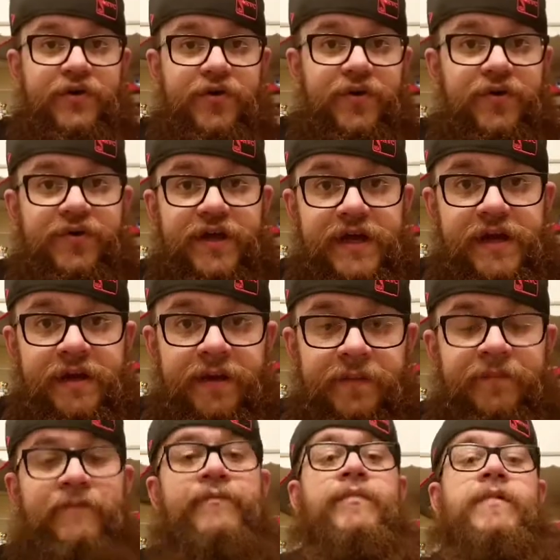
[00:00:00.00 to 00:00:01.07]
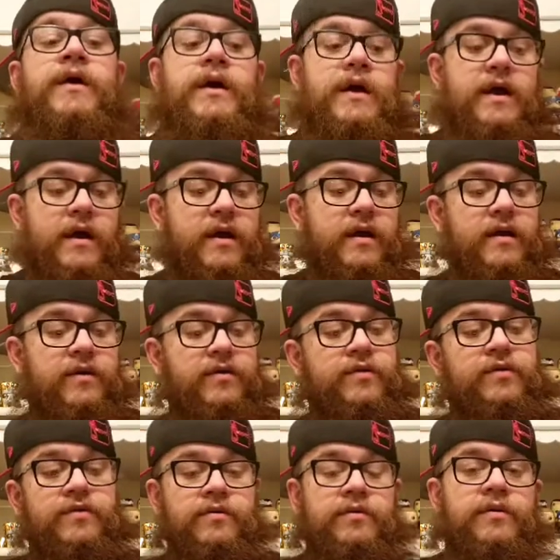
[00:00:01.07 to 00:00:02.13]
curly and
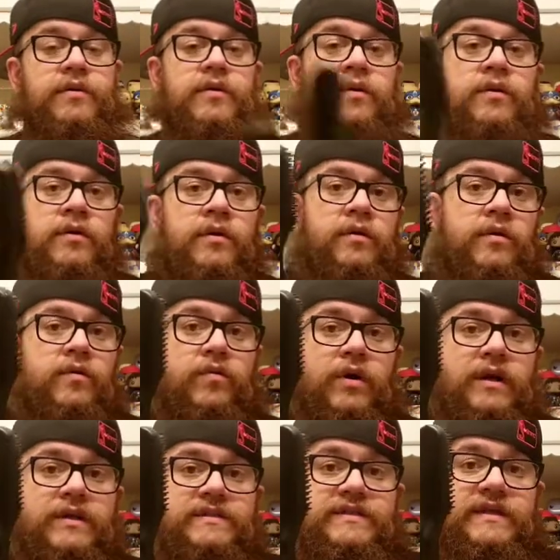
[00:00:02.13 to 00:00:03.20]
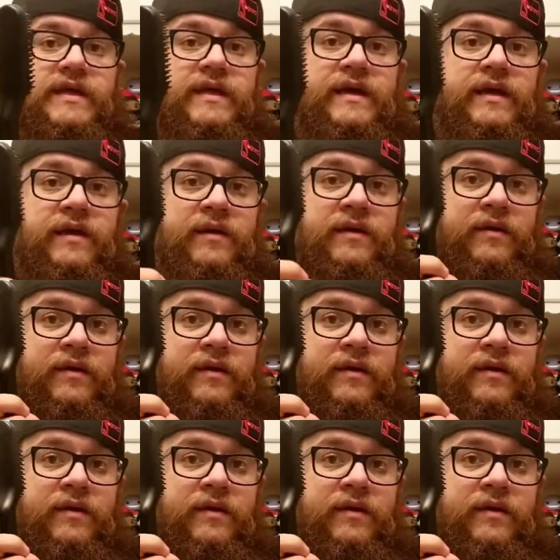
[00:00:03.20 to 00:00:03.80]
we're going to see